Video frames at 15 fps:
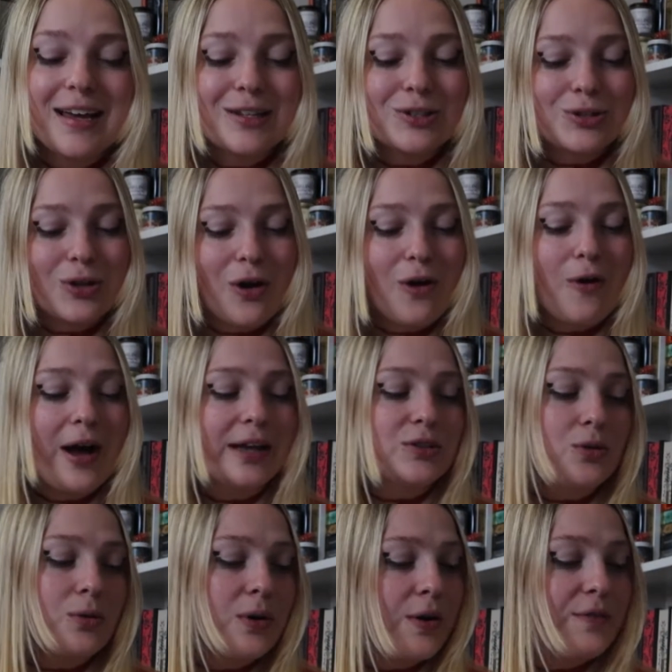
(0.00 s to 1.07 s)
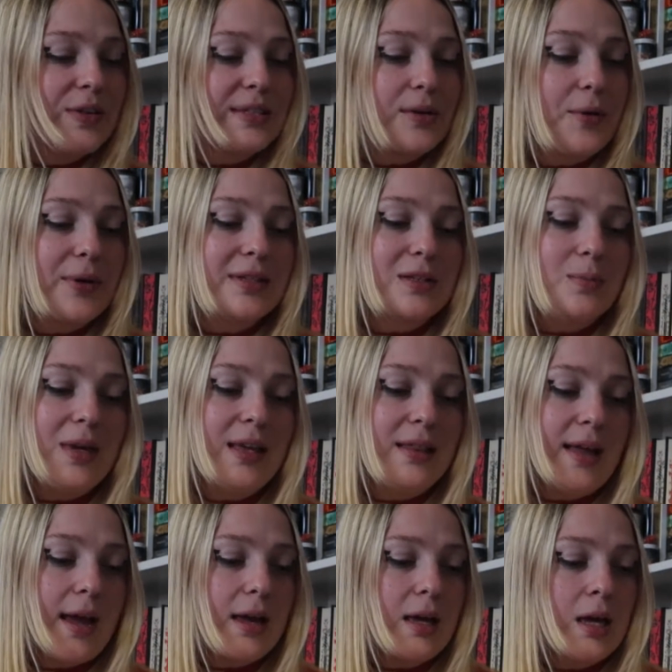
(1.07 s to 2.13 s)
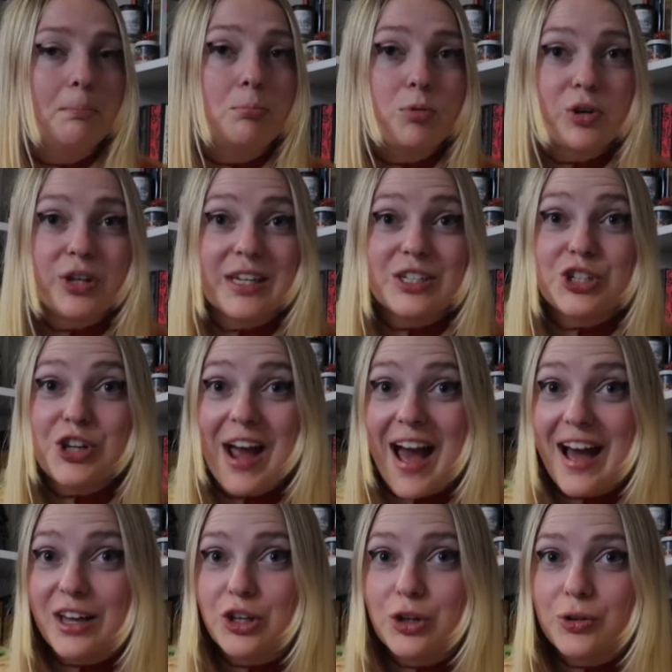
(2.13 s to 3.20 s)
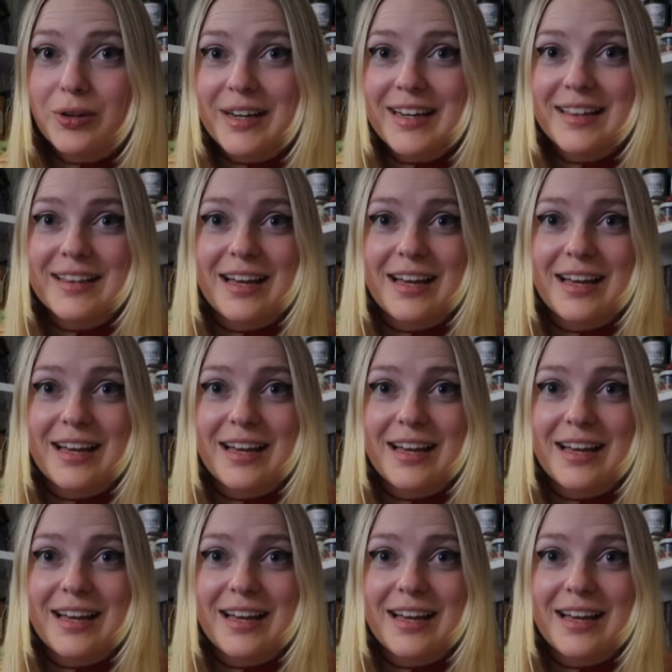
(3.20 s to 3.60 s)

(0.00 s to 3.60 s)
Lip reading: So I don't know if it's going to be like bookish accurate,